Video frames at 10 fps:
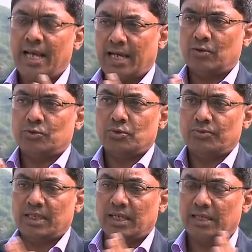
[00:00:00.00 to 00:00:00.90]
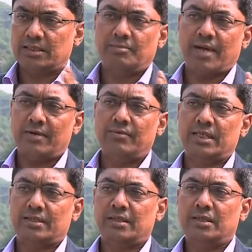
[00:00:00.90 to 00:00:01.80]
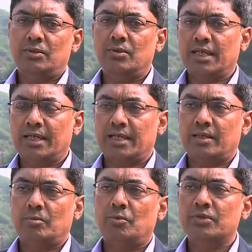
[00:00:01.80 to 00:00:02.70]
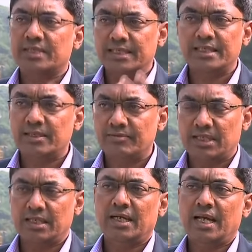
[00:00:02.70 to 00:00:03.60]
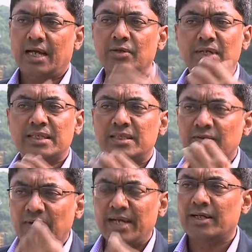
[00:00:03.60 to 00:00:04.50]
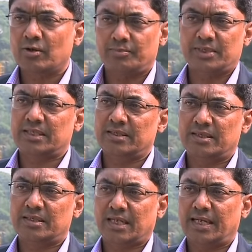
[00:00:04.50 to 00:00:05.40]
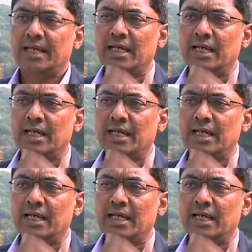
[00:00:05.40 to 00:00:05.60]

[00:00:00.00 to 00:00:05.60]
and also with the larger bandwidth you can get more sensitivity and you can see fainter objects in the sky.